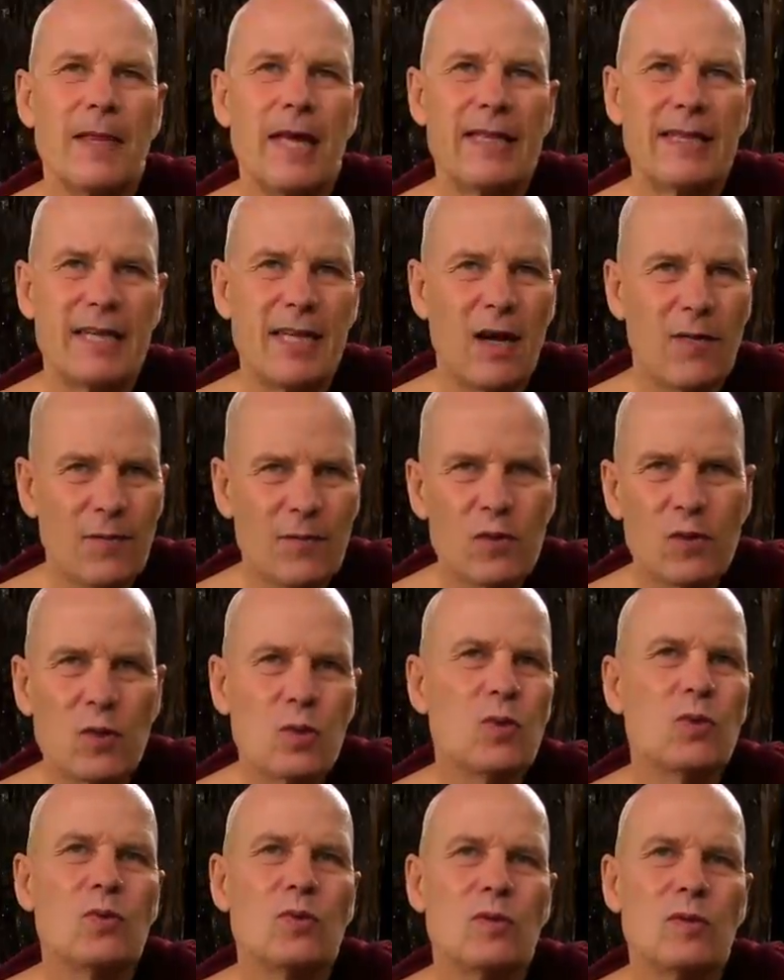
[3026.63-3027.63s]
And they often
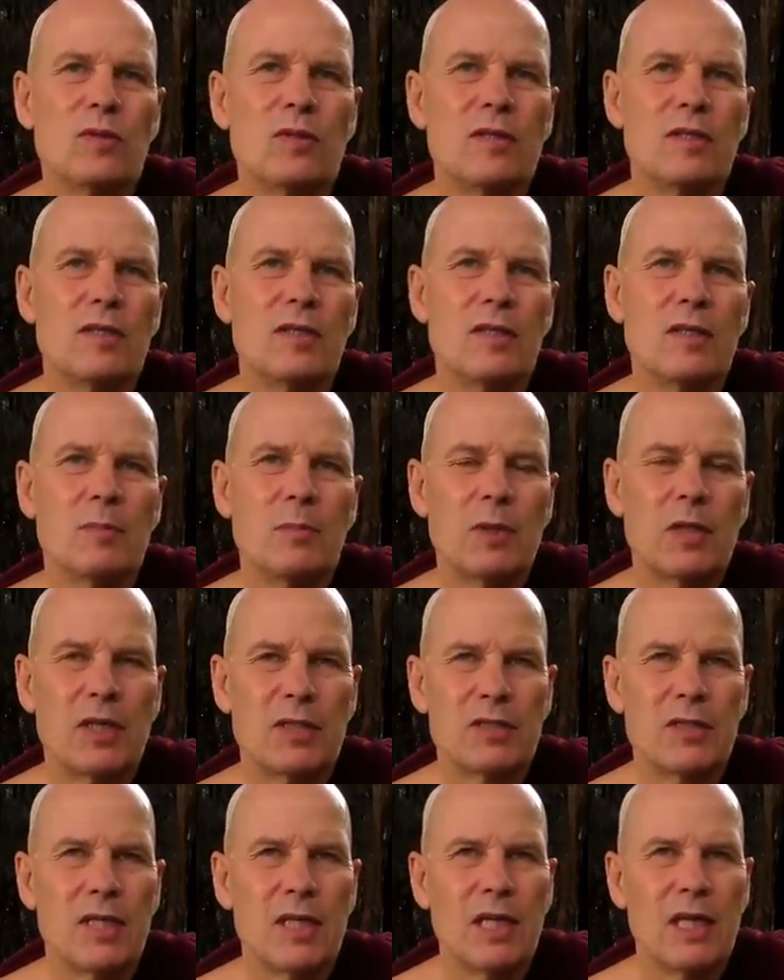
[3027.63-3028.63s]
do.
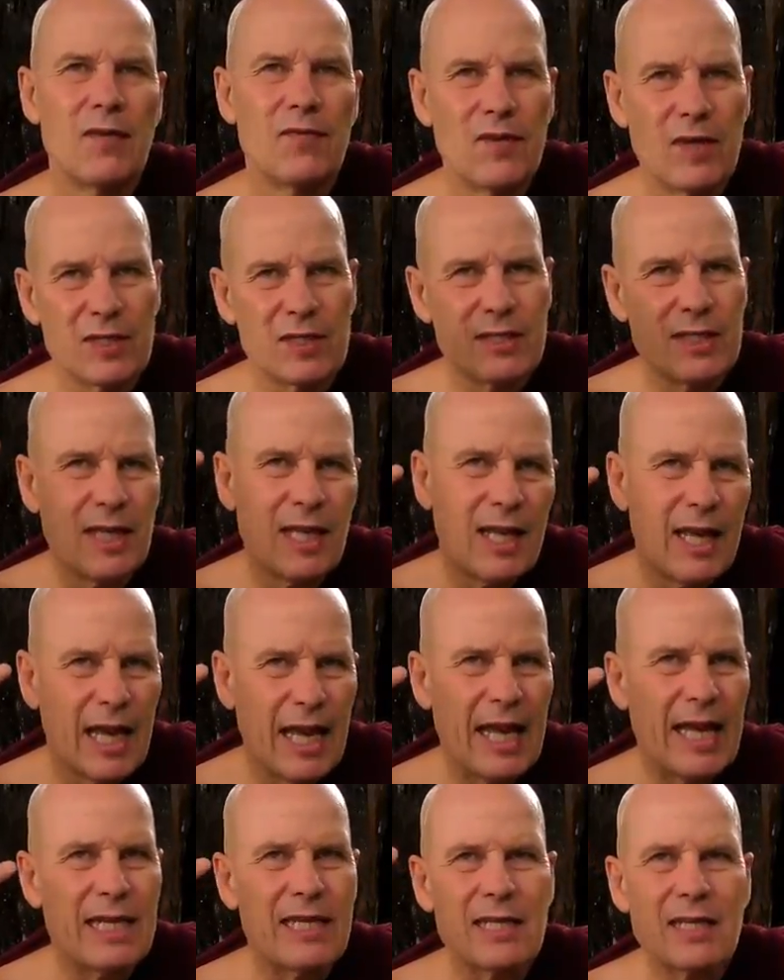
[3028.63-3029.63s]
Because if there's still
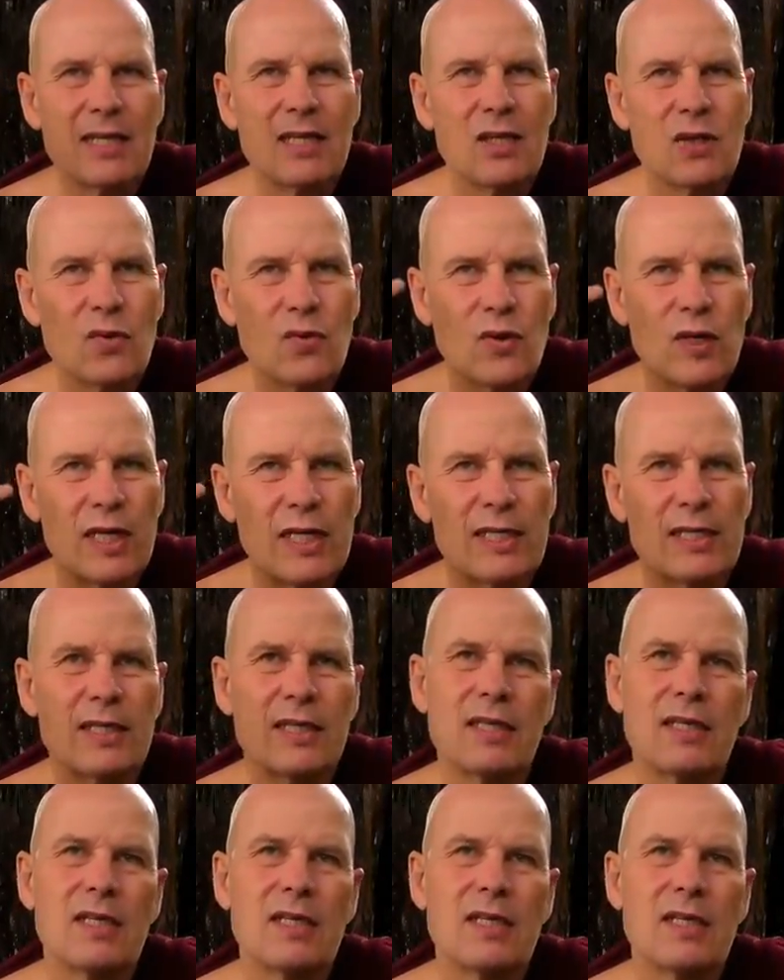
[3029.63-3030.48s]
hate, greed,